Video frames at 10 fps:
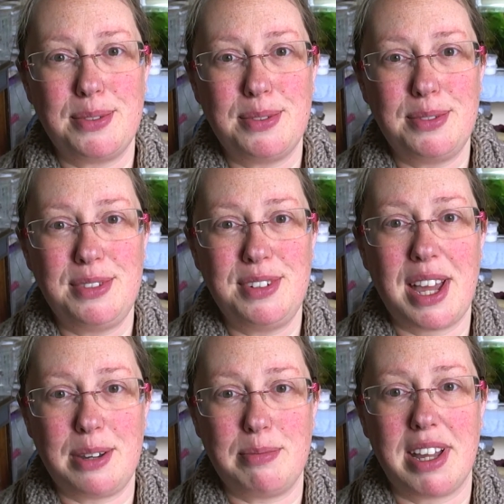
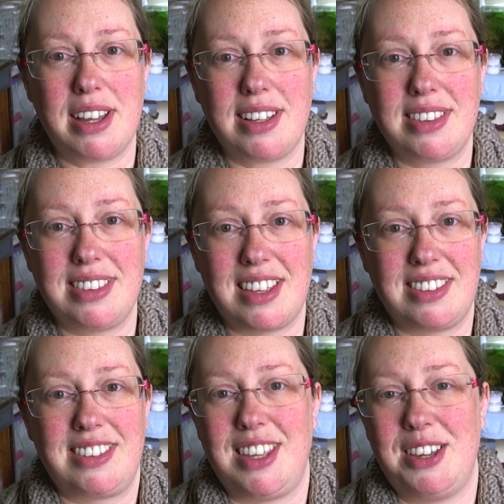nightmare.
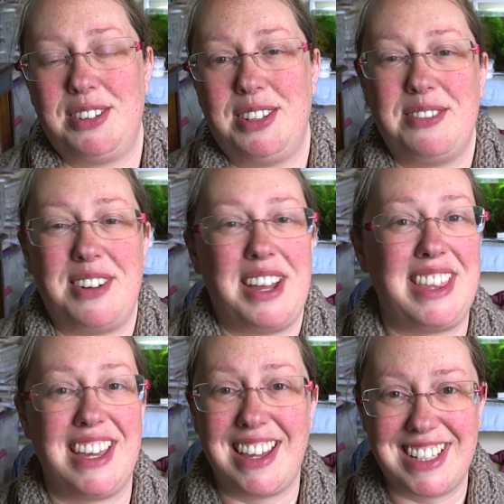That's the only way
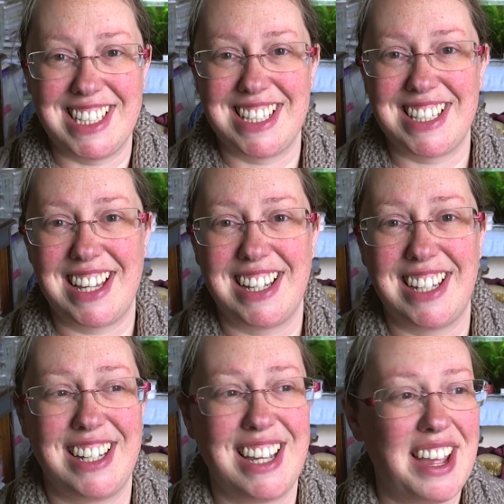that I can say it.
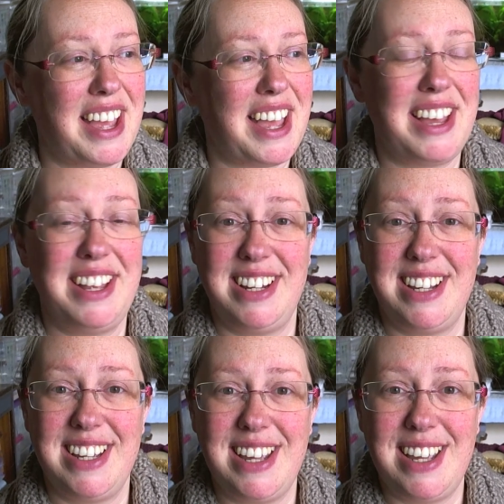And
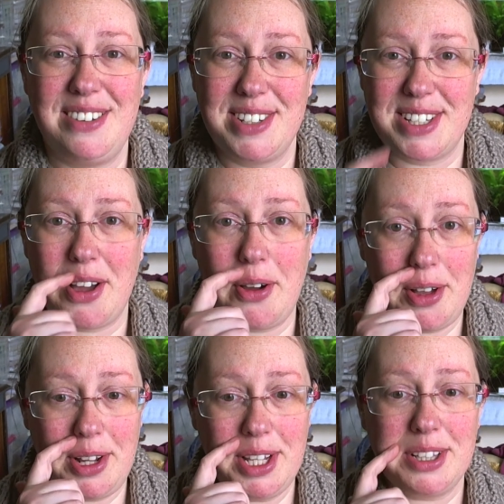it was
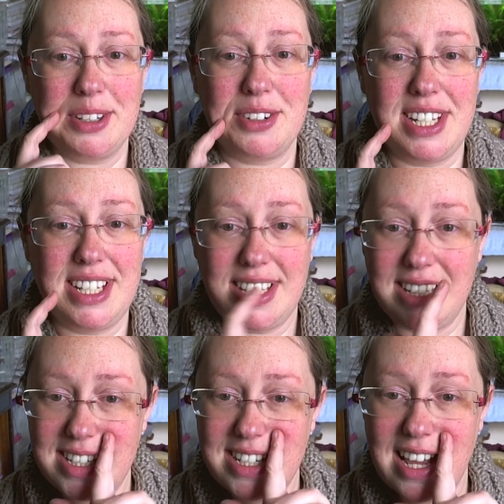all in the
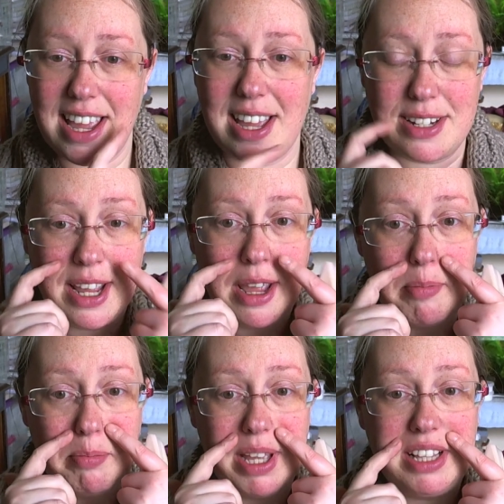creases. I had
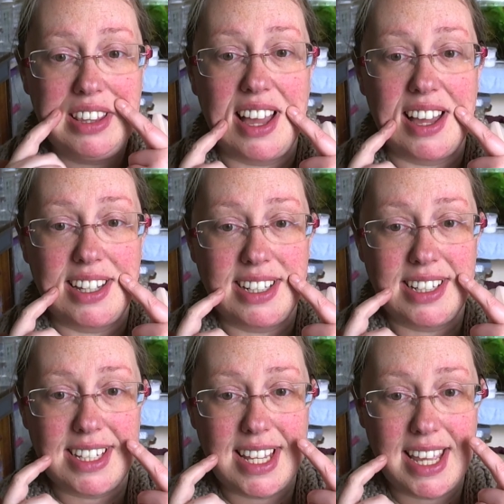big
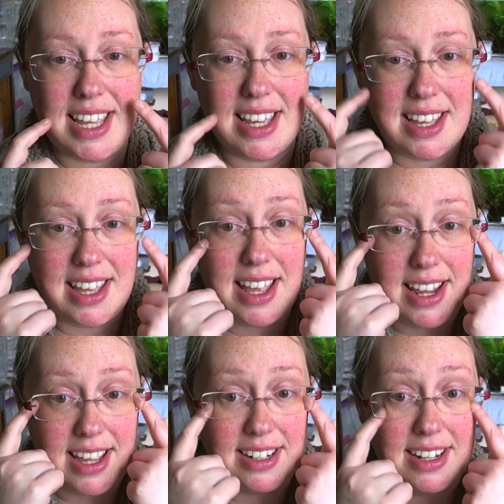lines here and
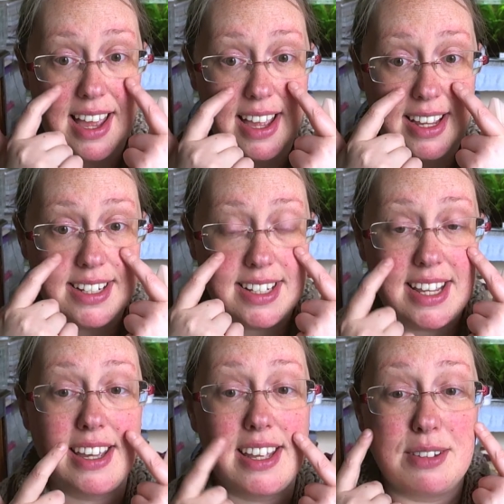I had lines
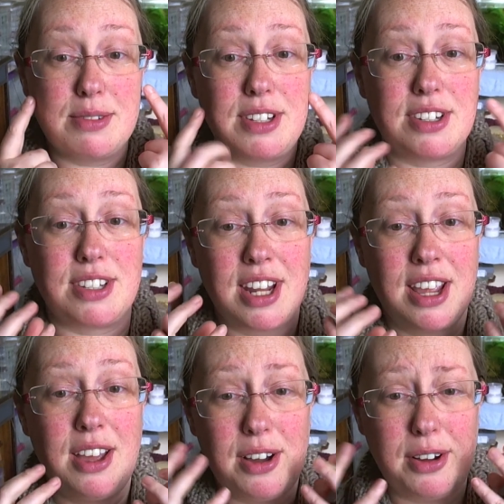here, and it was just
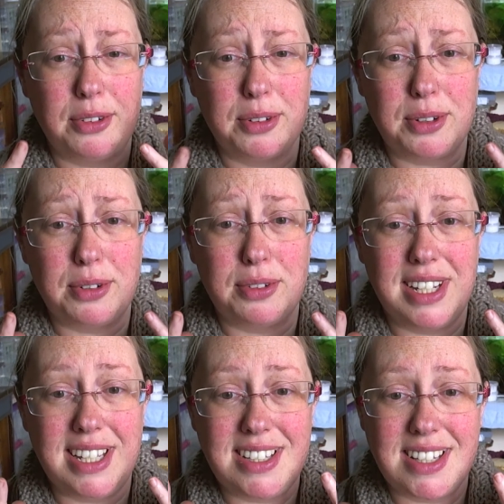all
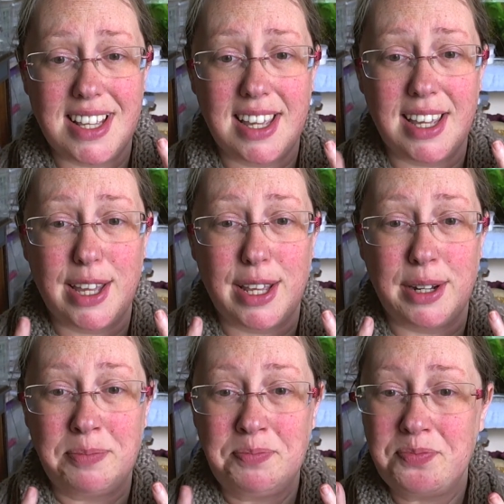creasing, and
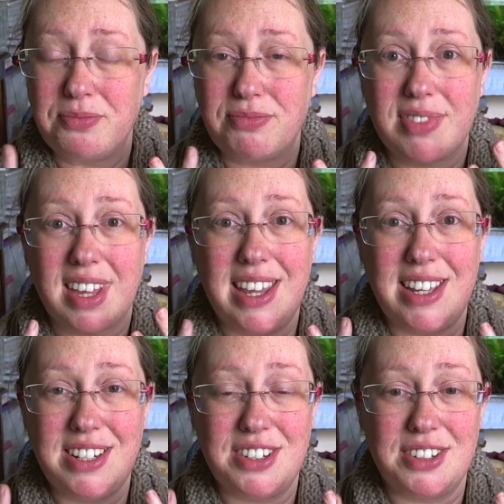
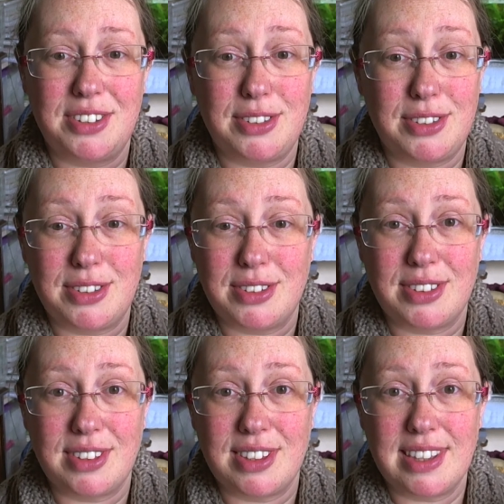it just
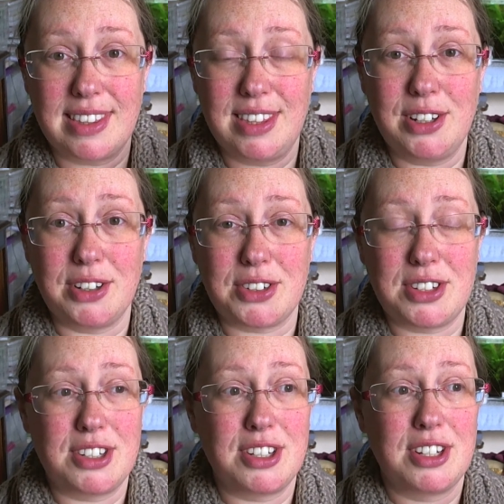
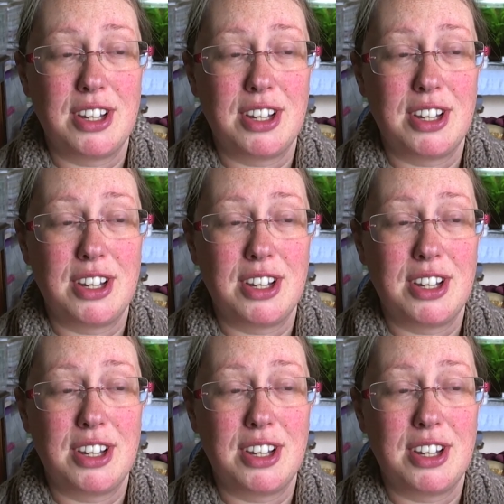looked